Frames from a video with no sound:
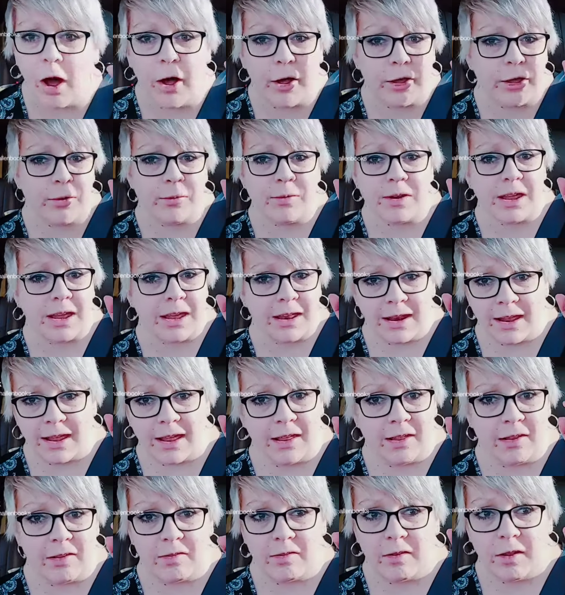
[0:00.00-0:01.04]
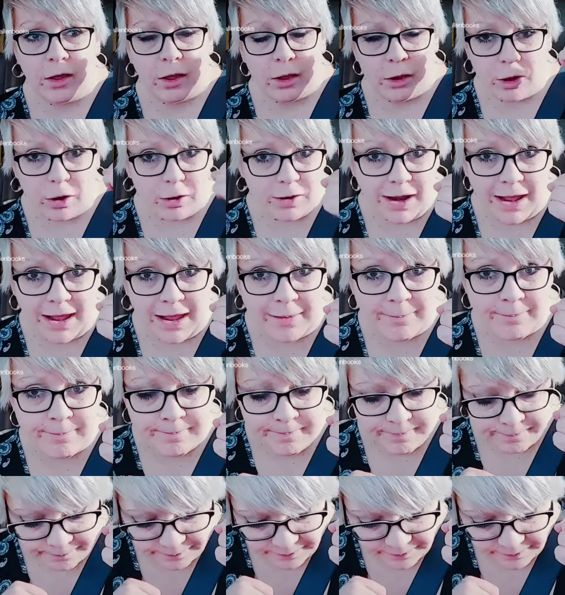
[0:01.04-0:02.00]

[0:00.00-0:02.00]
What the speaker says: all you need is your name,